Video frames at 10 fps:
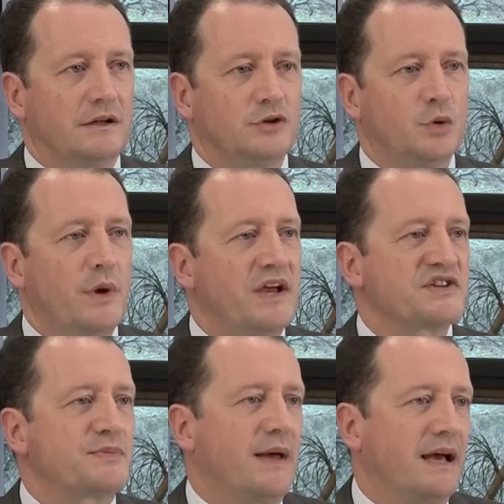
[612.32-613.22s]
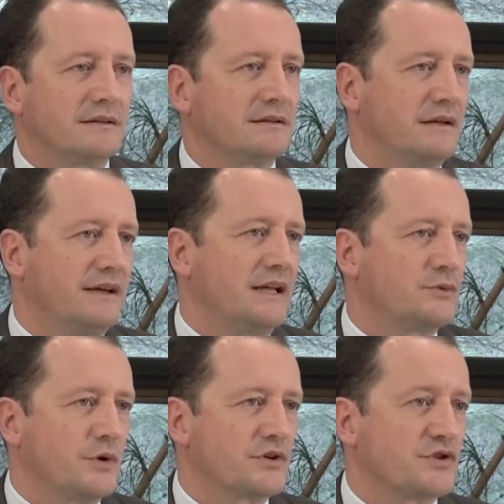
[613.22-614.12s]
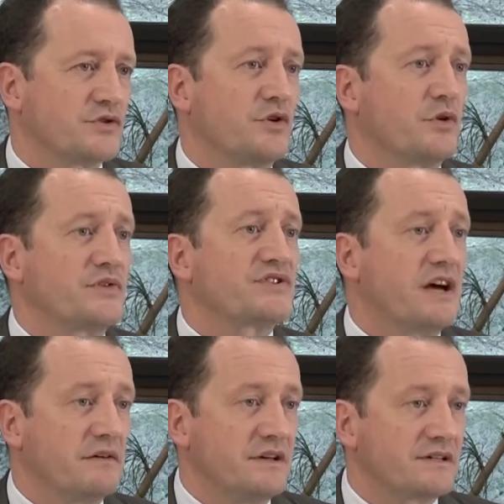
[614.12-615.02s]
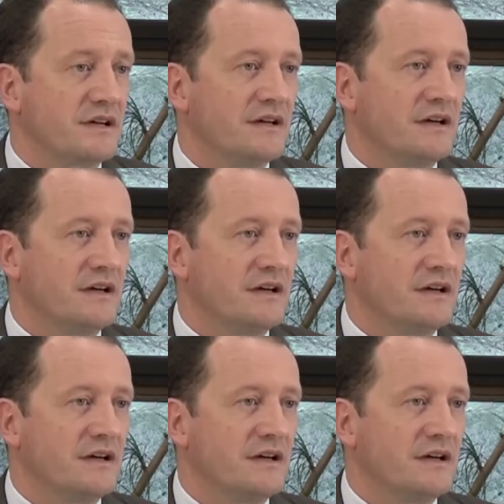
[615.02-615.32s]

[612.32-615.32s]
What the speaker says: do we expect networks or the service